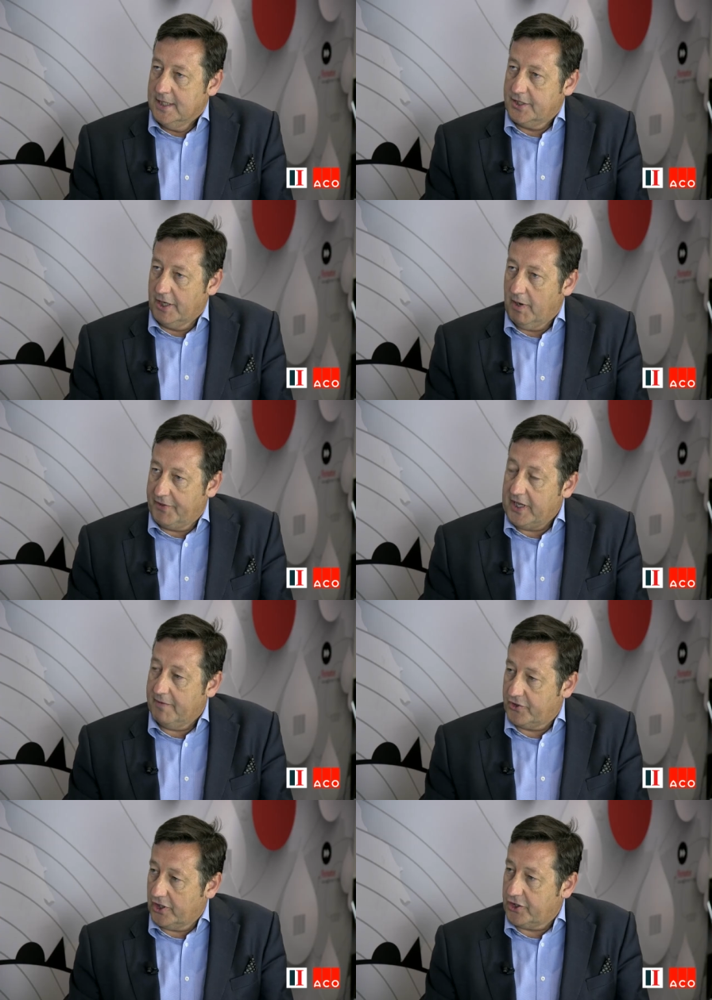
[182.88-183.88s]
So I think
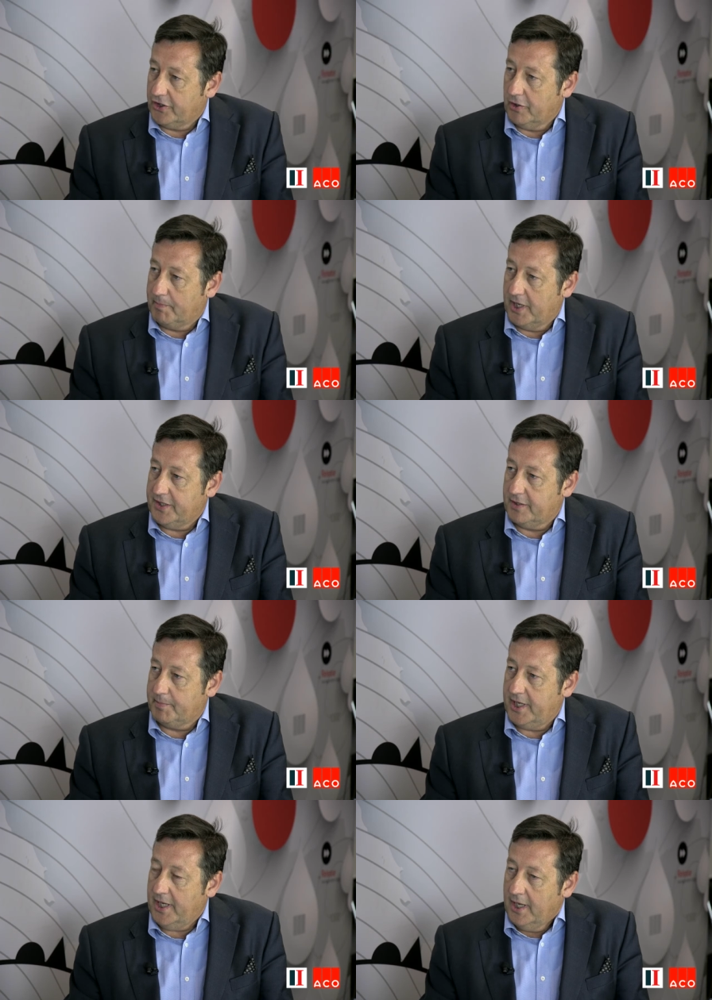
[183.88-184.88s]
infrastructure is a good place to
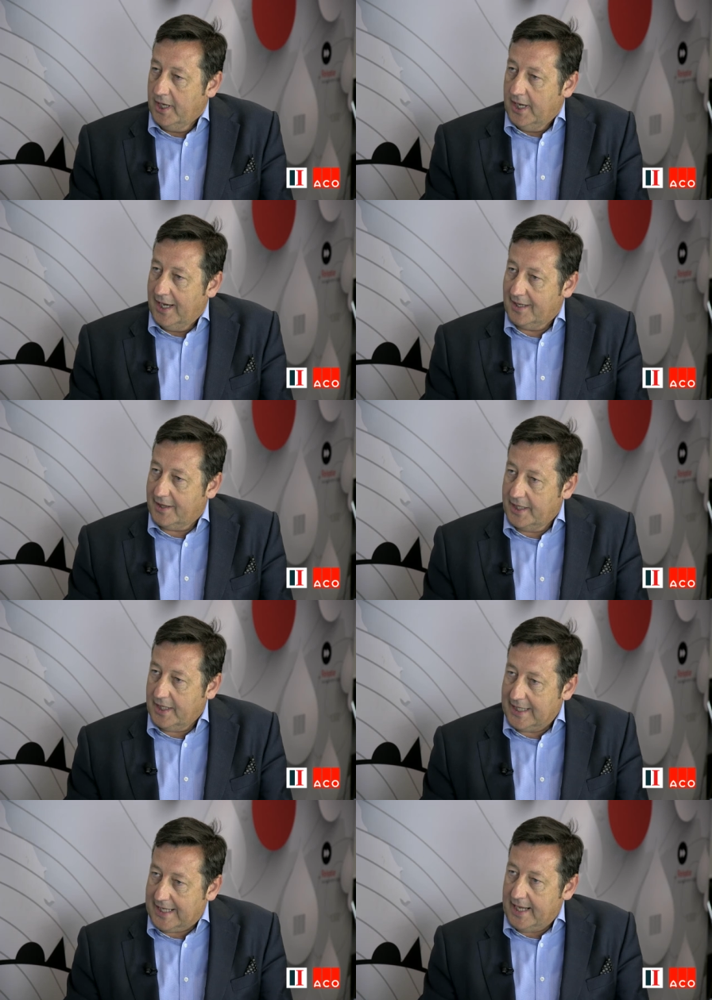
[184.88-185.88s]
be. Yeah. And I
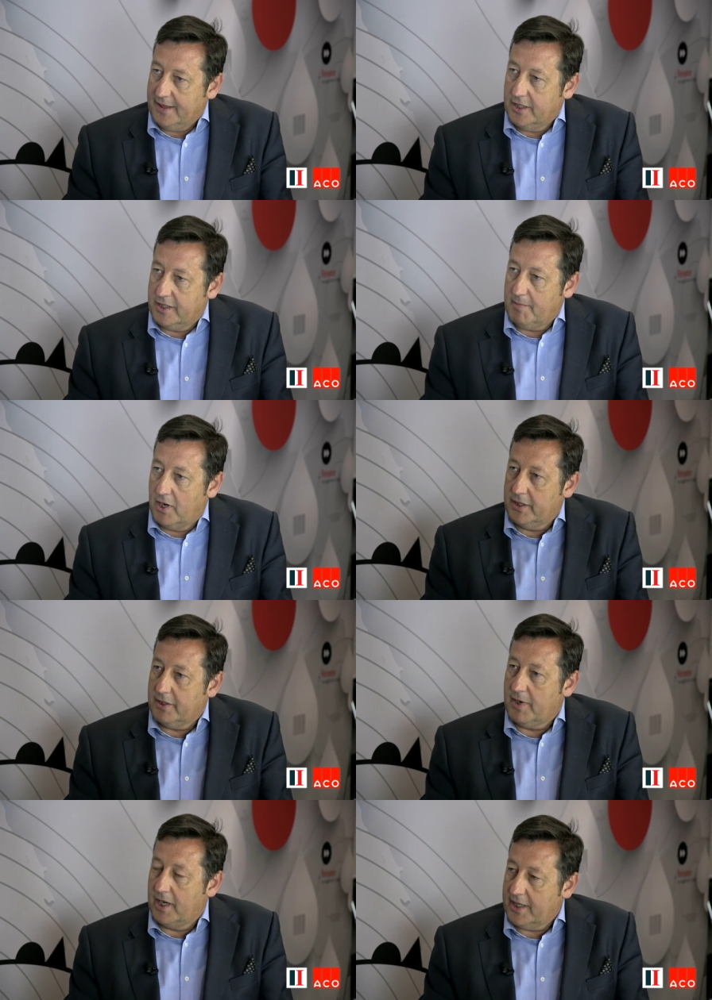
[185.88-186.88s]
think, again, the demand
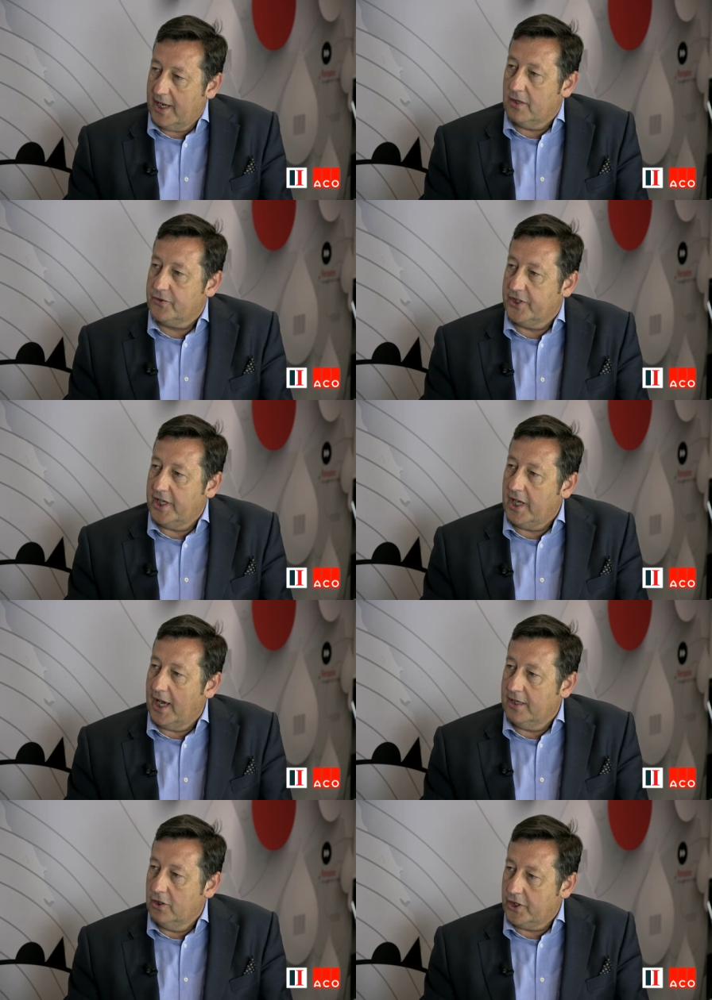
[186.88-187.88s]
around housing
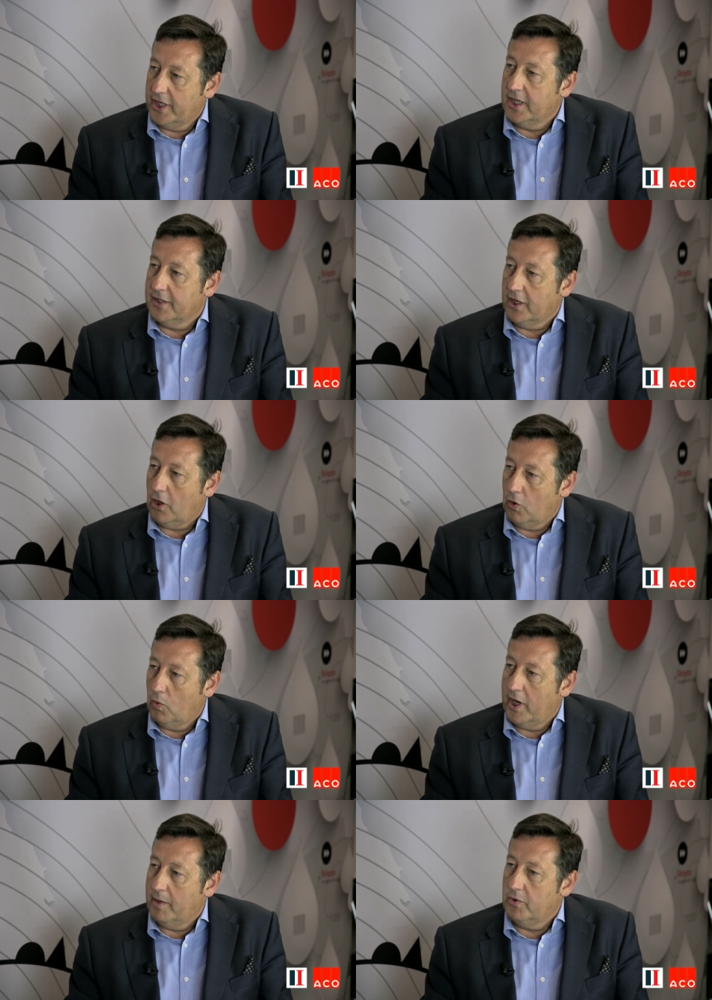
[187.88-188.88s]
and looking at the whole
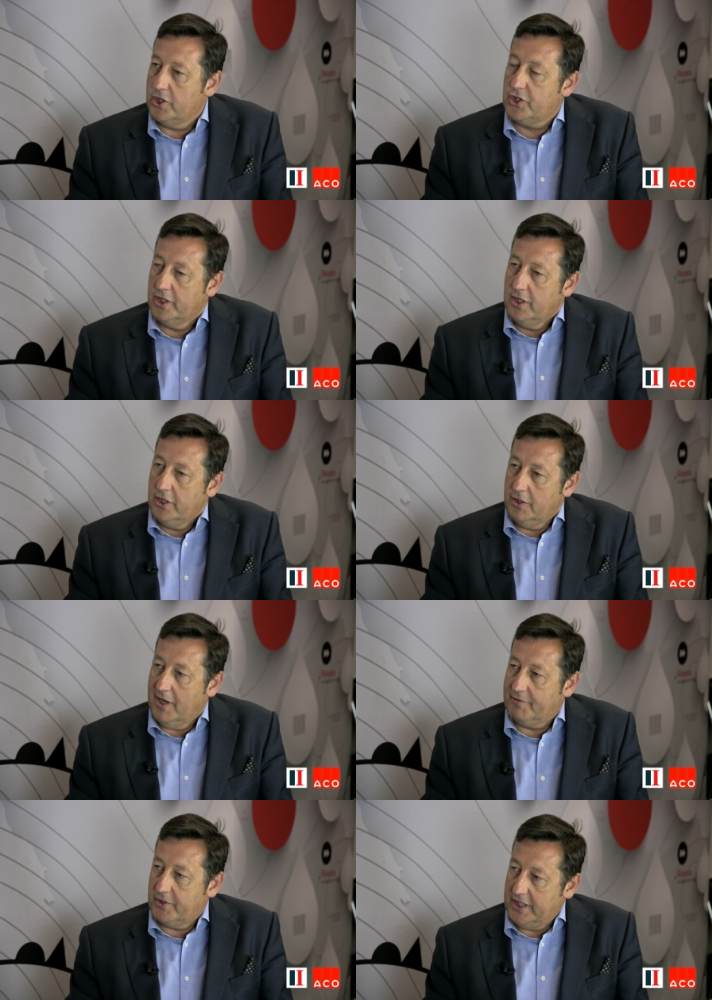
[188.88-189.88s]
way in which you
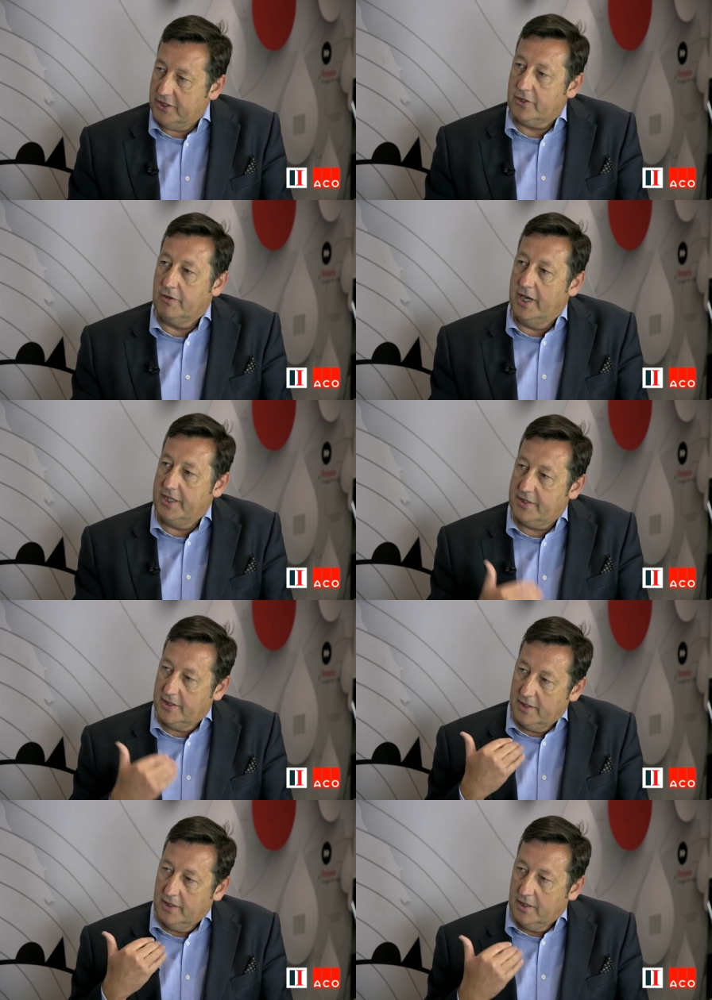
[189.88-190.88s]
have to integrate
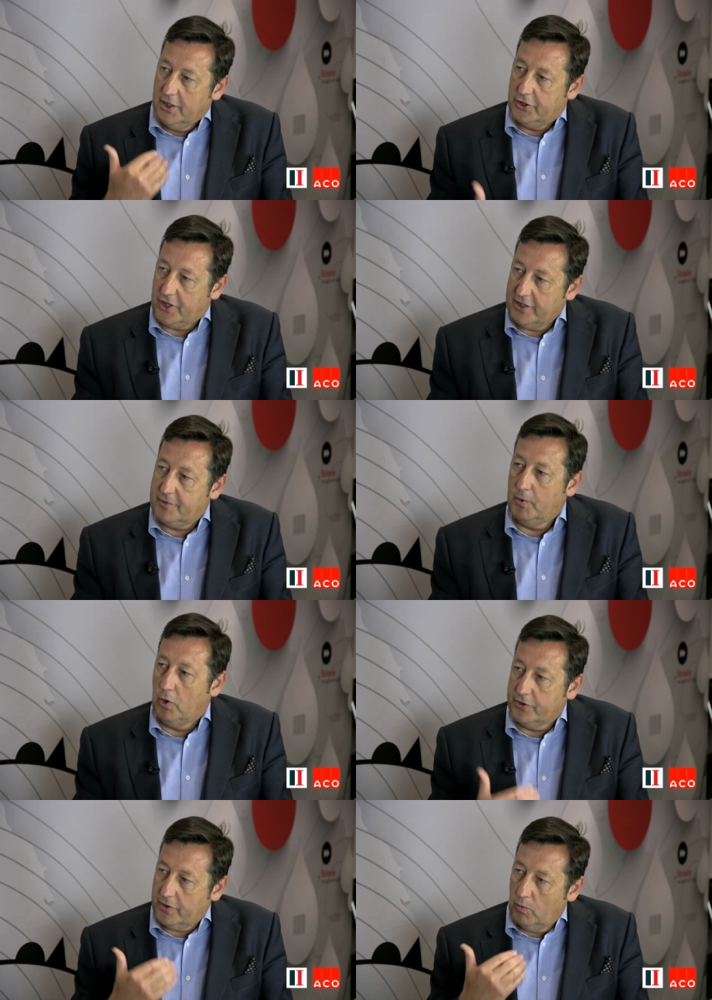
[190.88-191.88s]

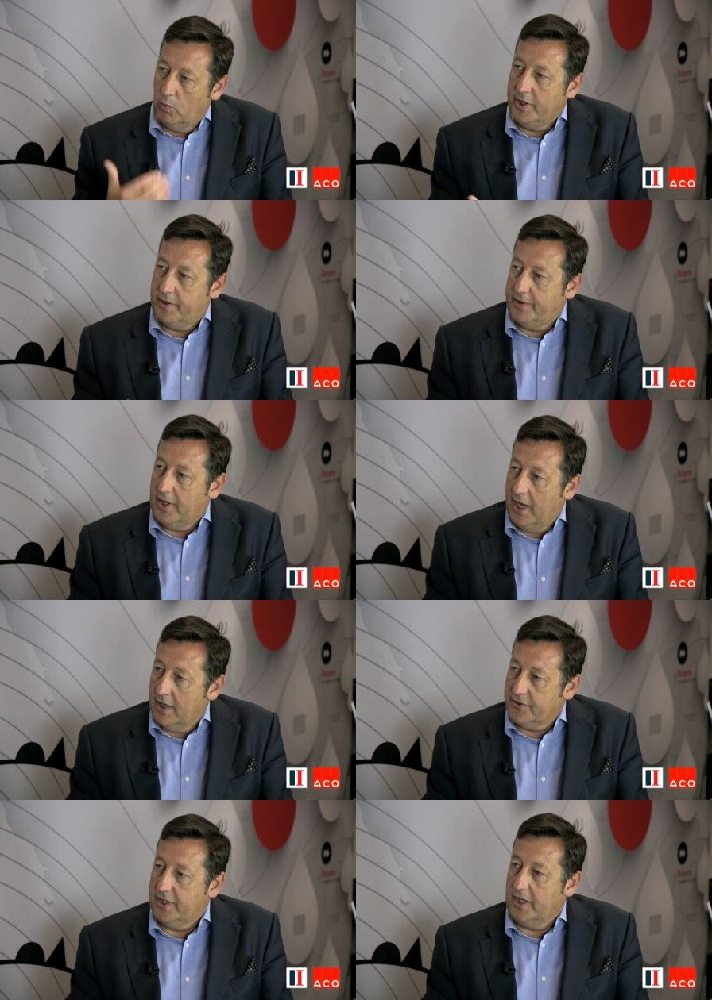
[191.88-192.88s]
transport with
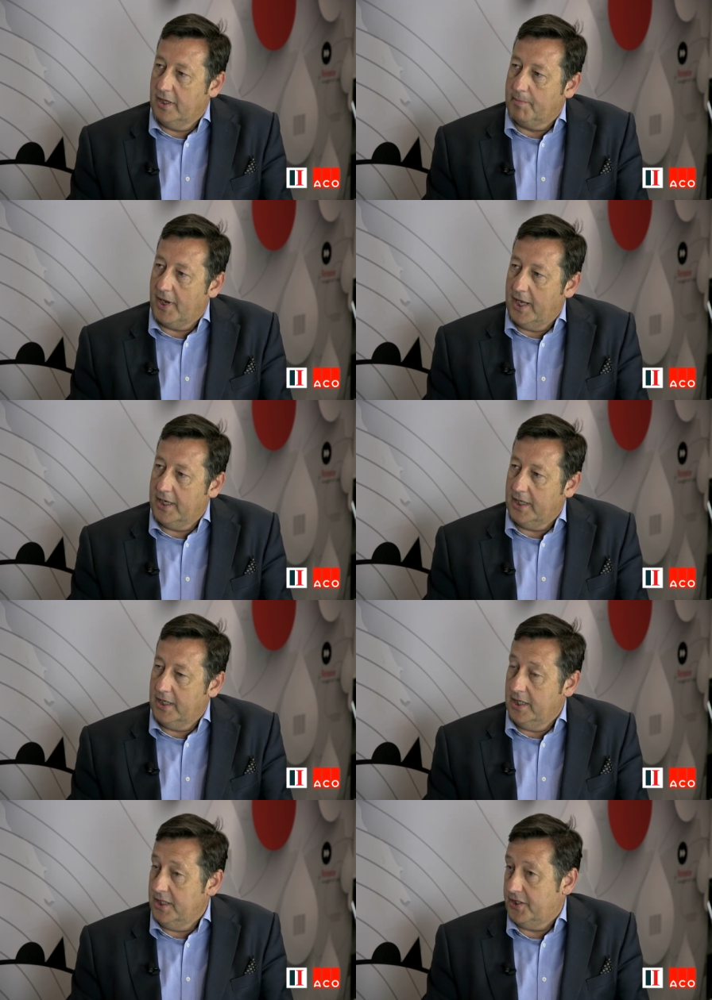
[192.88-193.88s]
housing and planning
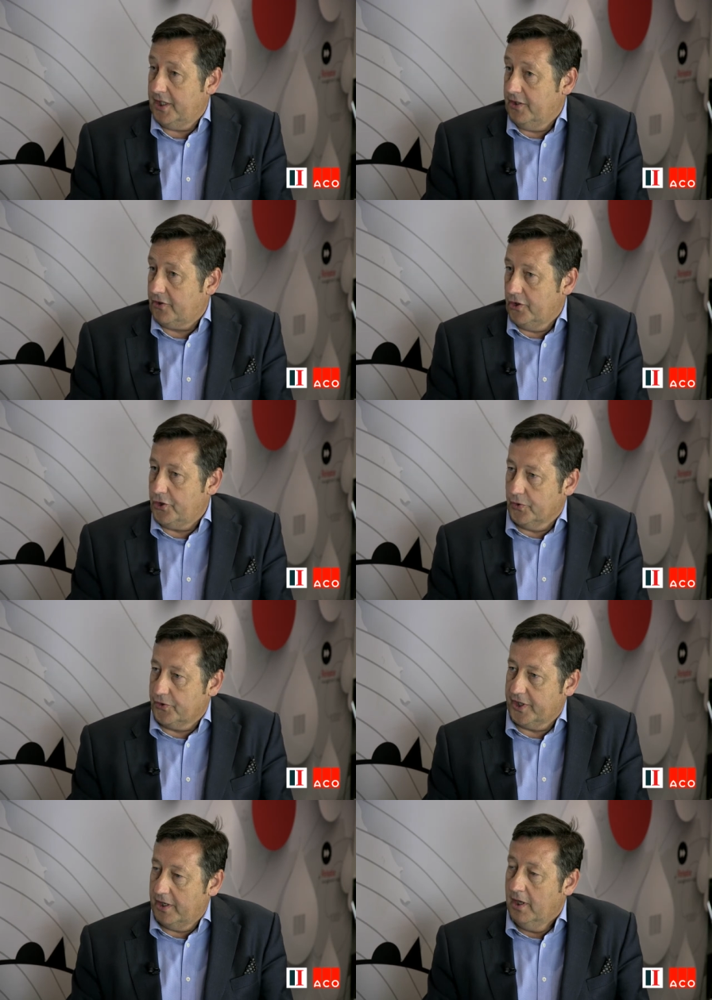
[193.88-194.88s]
is, is crucial.
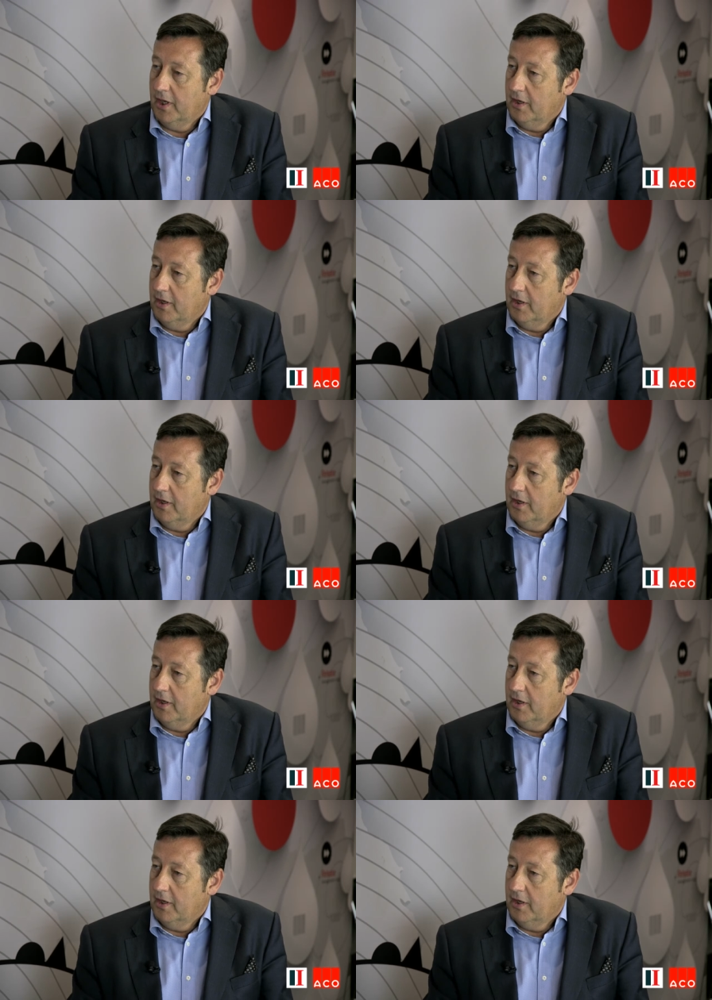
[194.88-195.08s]
So